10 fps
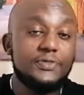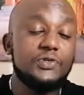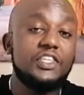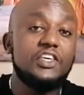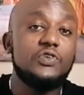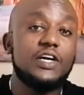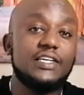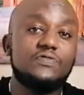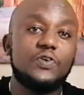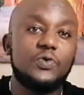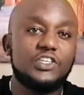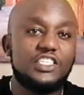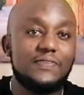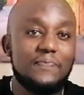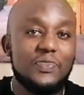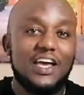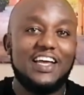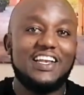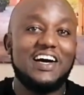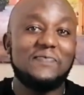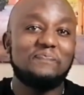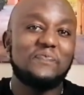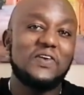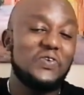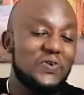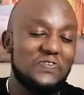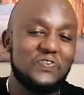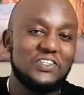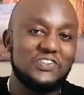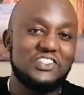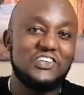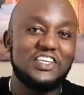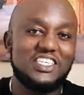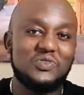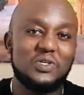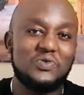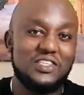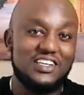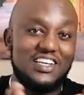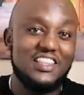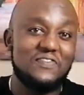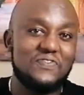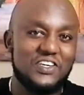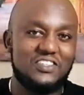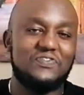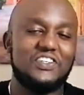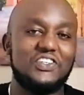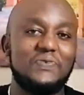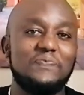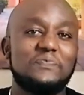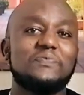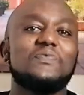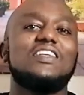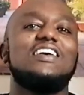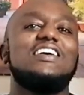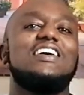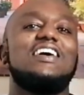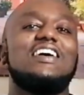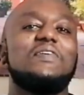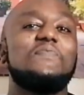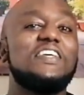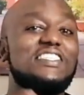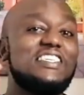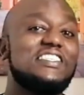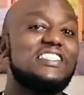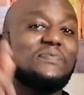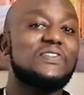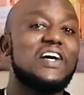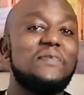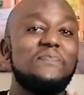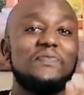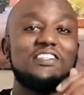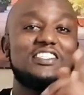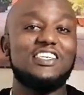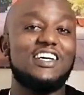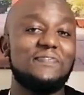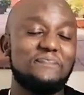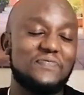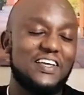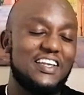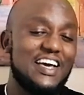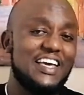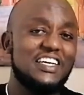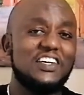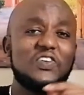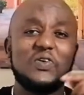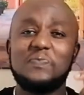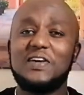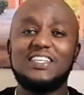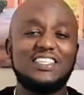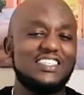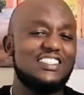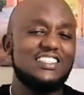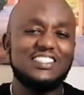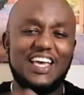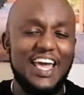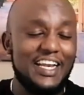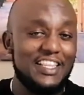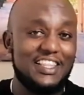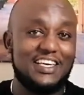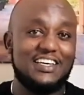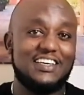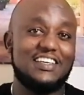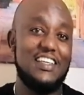So thank you guys for watching, and I'm looking forward to see you next week with another fresh video. Please subscribe, share, like, comment, just anything.